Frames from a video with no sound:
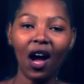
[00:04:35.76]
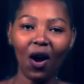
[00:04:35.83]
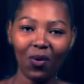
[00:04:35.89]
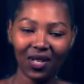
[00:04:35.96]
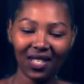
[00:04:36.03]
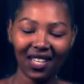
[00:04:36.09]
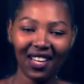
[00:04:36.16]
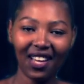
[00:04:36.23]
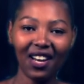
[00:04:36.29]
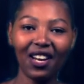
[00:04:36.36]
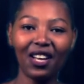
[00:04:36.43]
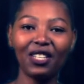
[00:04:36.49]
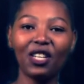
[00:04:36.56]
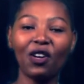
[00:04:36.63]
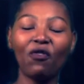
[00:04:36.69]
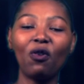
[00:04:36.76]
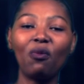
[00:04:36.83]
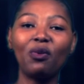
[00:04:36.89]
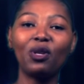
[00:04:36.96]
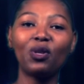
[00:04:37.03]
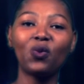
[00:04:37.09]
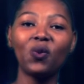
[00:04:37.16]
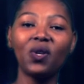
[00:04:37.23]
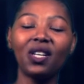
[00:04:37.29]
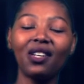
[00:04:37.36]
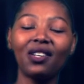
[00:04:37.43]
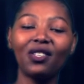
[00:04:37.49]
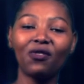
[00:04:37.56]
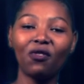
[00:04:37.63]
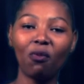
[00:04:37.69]
Our second letter from this
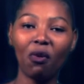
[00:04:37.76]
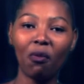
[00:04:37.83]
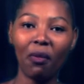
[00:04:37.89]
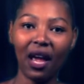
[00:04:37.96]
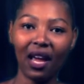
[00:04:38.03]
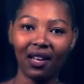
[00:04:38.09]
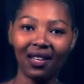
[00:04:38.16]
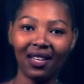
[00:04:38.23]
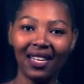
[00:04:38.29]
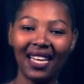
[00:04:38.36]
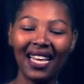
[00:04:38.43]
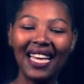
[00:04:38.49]
week is from a man.